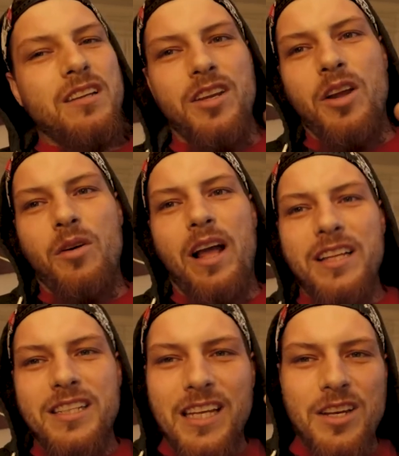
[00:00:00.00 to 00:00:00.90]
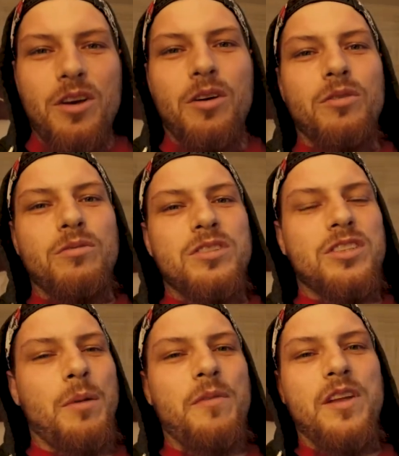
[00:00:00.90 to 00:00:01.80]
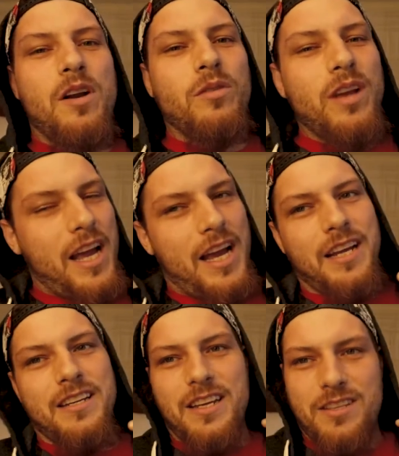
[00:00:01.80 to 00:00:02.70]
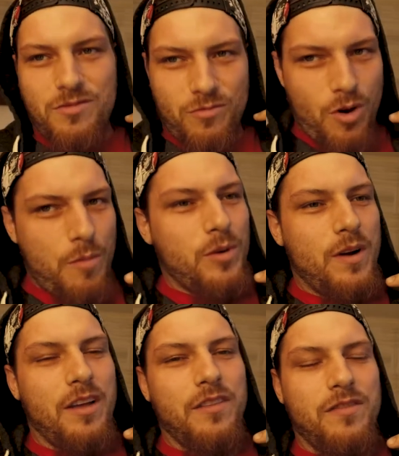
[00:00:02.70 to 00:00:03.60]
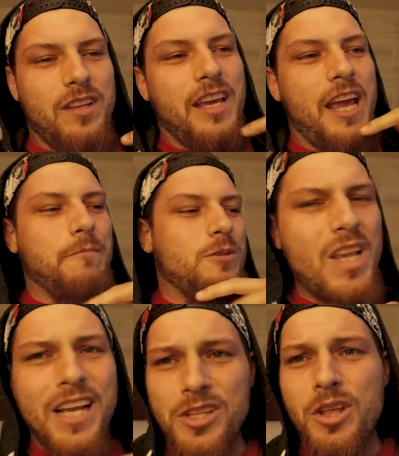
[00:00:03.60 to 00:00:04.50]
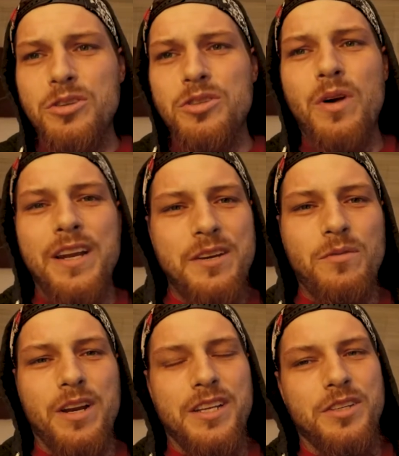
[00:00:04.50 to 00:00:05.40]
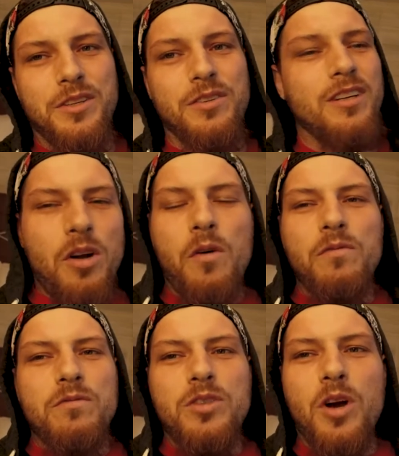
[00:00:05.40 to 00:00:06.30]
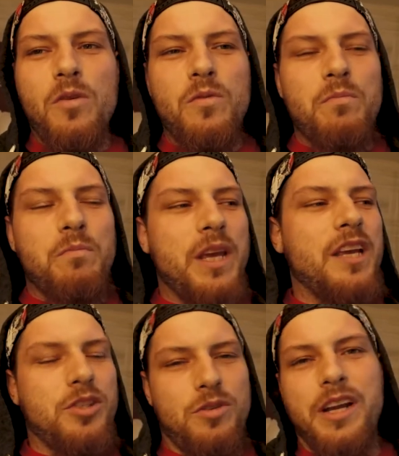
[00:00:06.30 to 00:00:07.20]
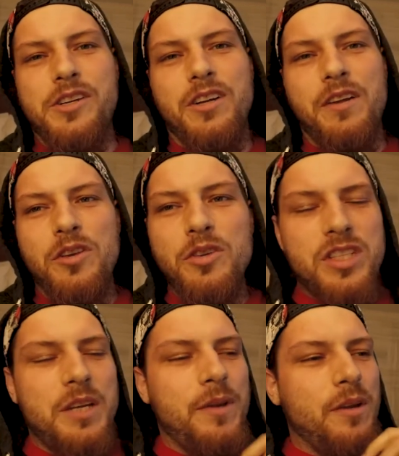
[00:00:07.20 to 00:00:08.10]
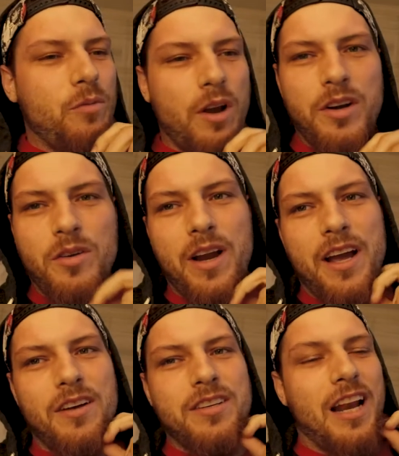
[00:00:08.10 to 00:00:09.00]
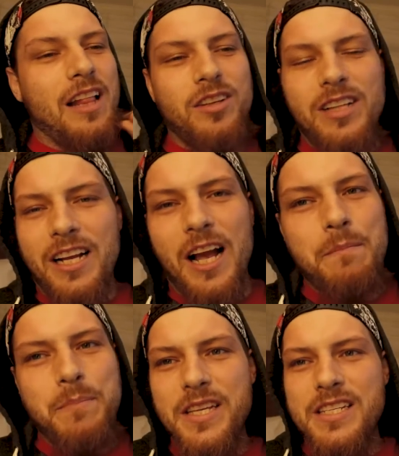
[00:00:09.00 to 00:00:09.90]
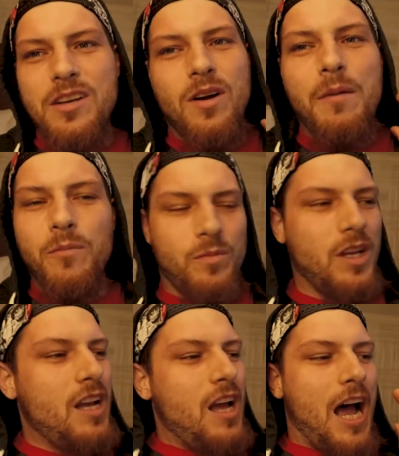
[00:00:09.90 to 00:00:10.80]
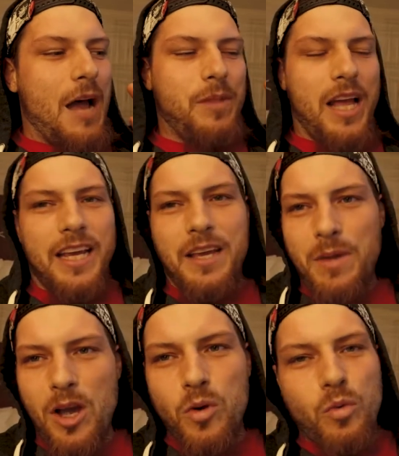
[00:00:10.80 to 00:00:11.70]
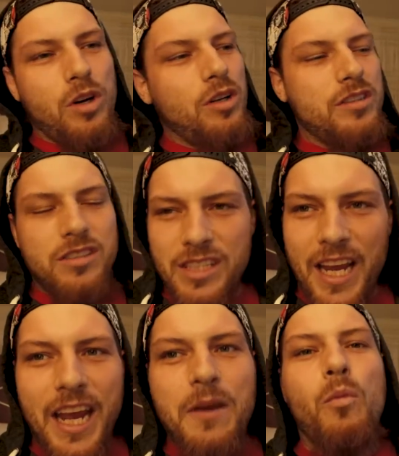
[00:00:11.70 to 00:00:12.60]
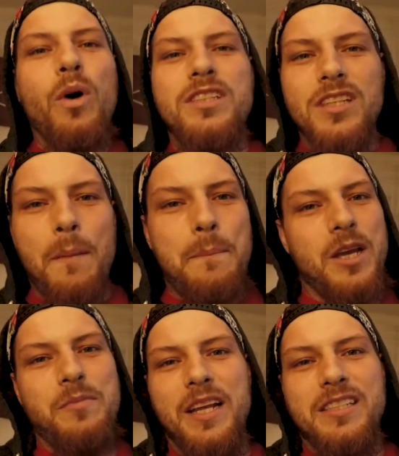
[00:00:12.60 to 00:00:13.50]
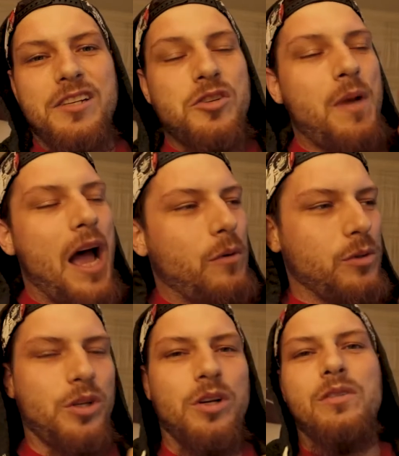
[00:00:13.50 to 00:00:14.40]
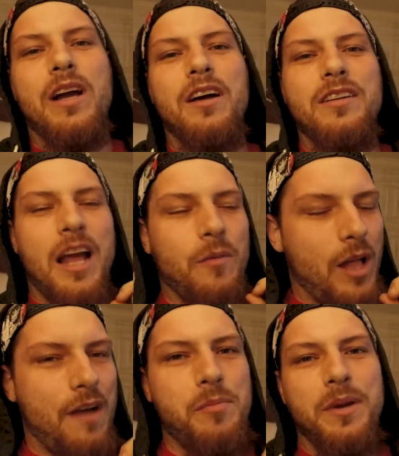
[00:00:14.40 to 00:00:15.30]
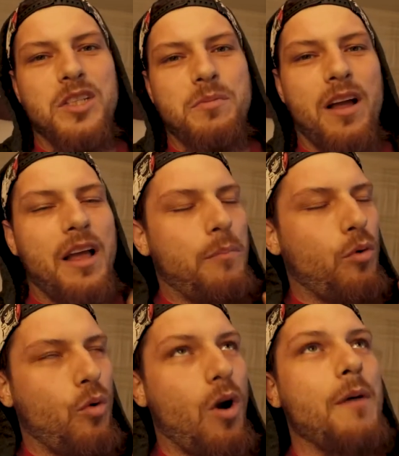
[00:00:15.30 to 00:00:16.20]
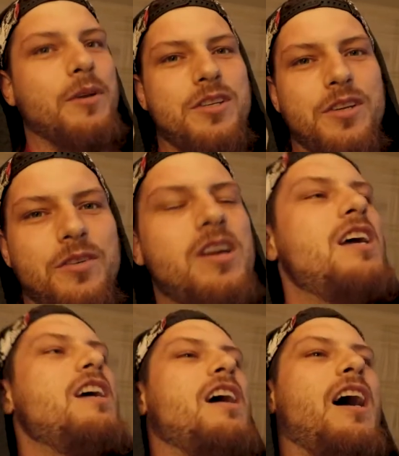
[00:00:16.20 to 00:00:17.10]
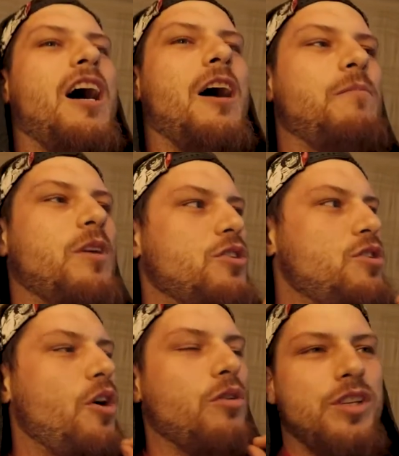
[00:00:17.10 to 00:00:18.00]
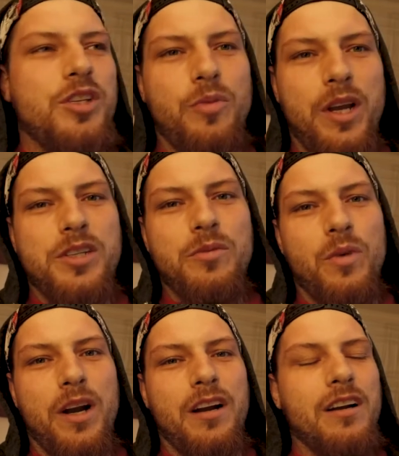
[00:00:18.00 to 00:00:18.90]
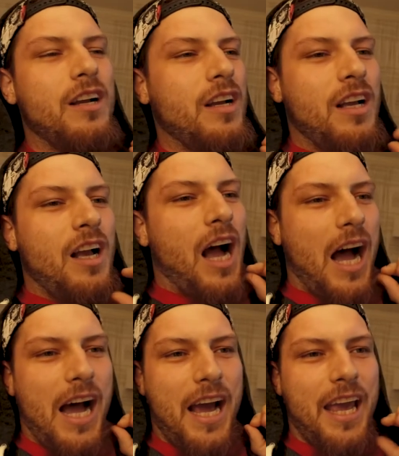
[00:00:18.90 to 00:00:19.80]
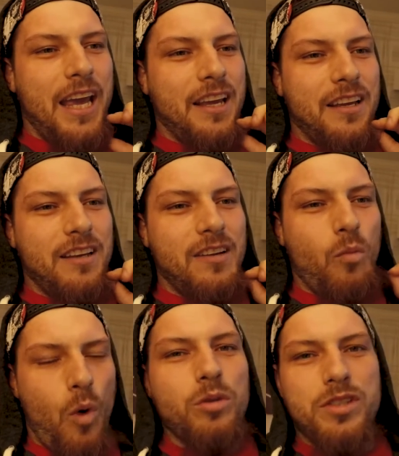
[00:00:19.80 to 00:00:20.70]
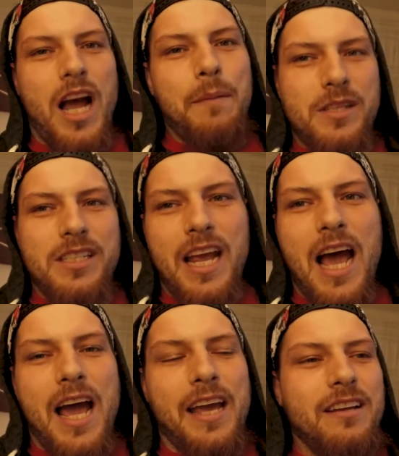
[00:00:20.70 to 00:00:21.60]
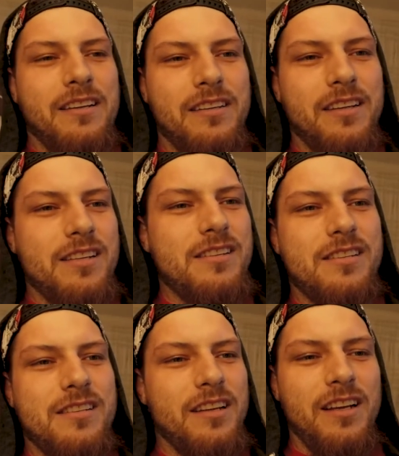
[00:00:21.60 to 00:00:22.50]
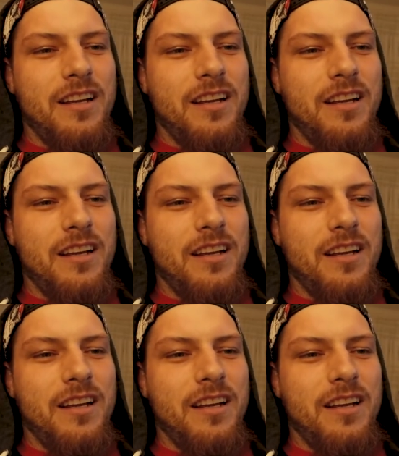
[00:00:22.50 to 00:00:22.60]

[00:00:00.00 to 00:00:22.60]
you know, at least they know some of their own kind is roaming around the games. And to those who I didn't run into, don't be a stranger. If you see me running around and I look like I'm busy or I'm like in my own world, say, "What's up, Big Man Syndrome?" I will turn around and I will have a big smile, I promise you. There's no situation where I won't stop to say hi, because